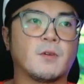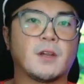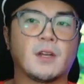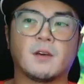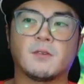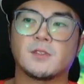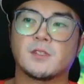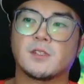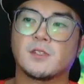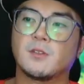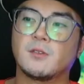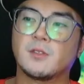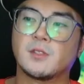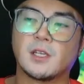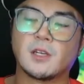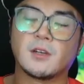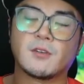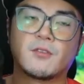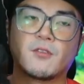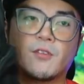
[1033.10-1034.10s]
I was
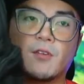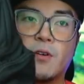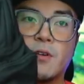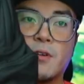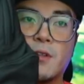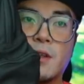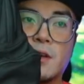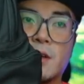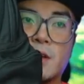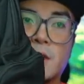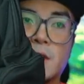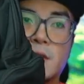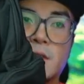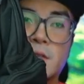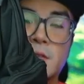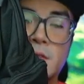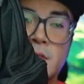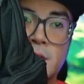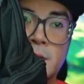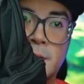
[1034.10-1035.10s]
using for the
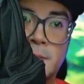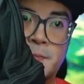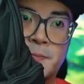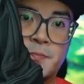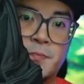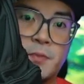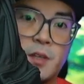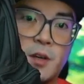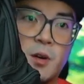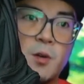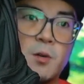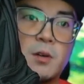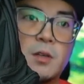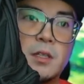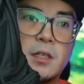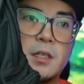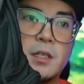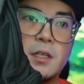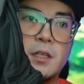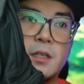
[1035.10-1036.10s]

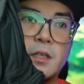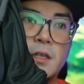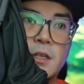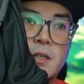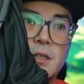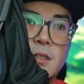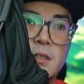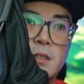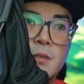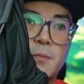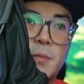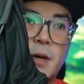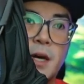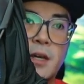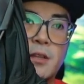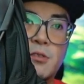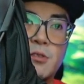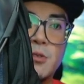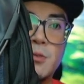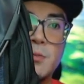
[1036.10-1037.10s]
Oakley
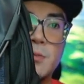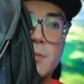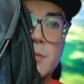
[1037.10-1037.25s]
bathroom